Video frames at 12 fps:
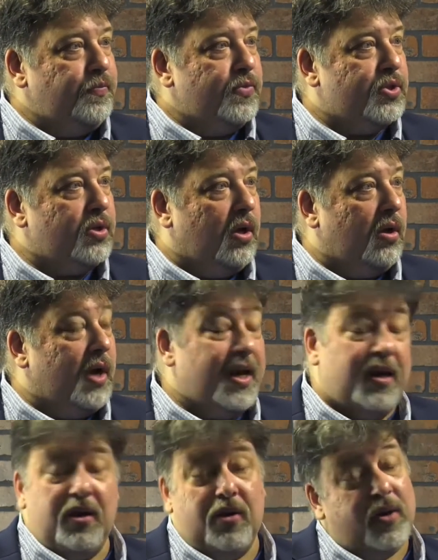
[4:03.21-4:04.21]
So I
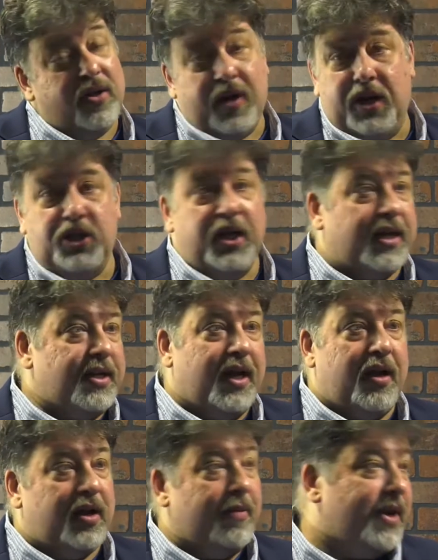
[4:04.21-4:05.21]
don't know whether I chickened
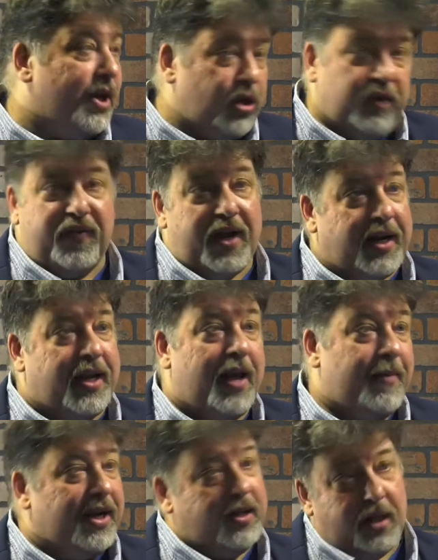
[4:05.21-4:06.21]
out. I mean, I could have found a
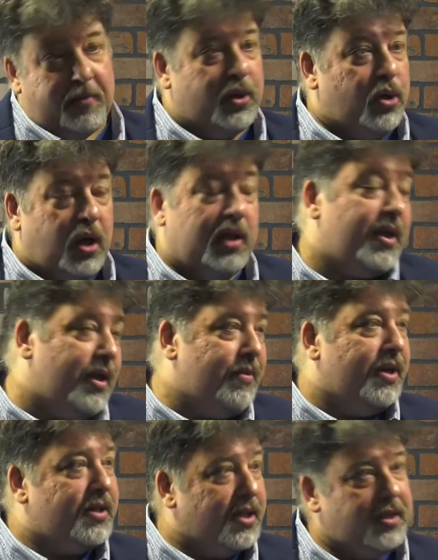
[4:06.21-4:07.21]
comedy club and called them.
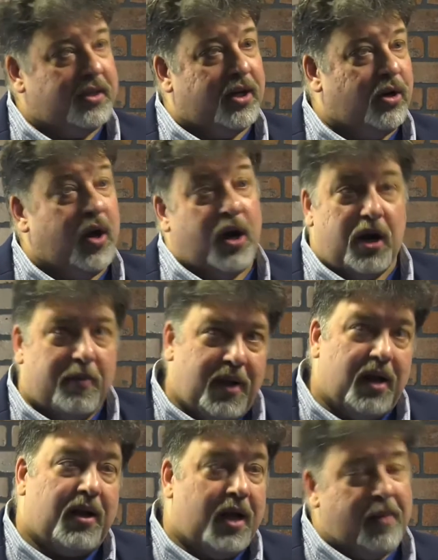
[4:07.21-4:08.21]
I didn't. I heard
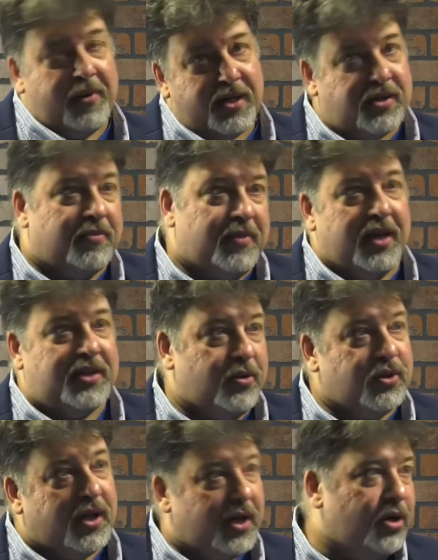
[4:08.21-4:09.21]
about comedy. Some nights I
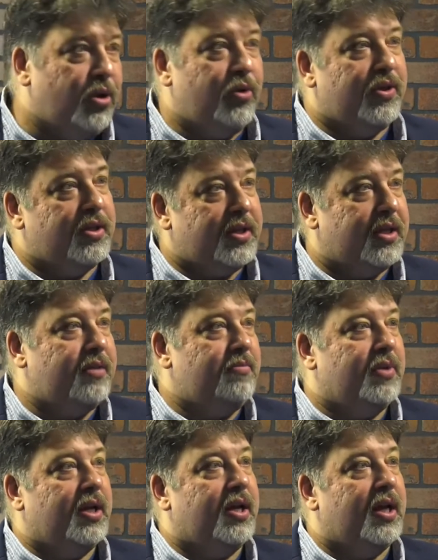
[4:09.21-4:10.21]
was going to go, then didn't.
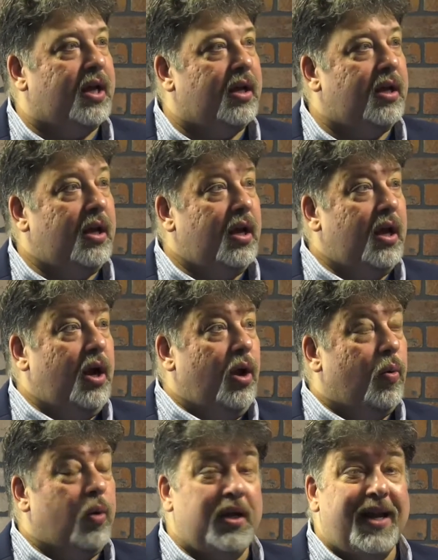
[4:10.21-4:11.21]
But
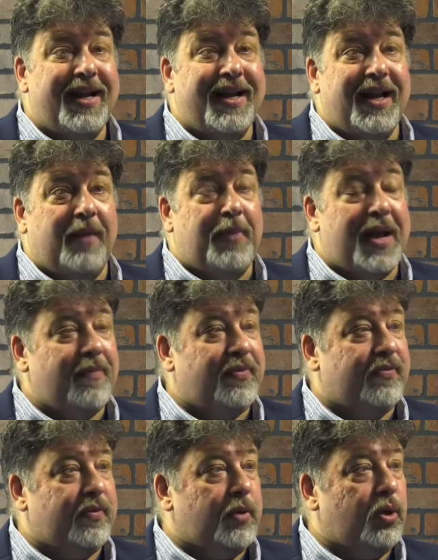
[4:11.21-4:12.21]
one night I got a
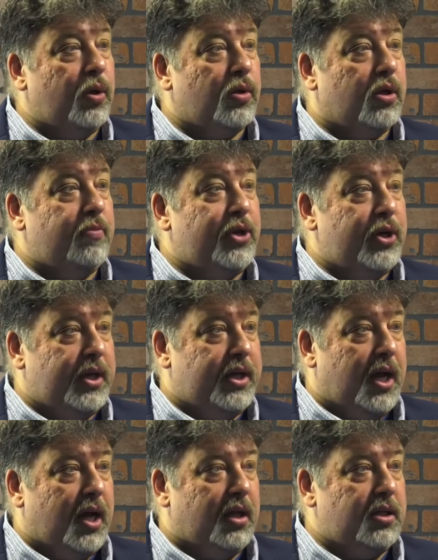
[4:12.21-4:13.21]
pamphlet from the local community
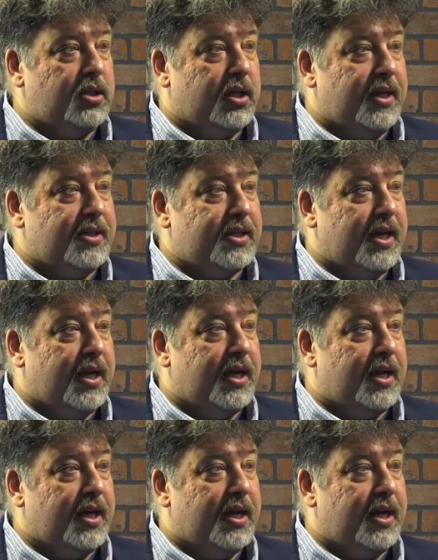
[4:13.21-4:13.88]
college, and it said...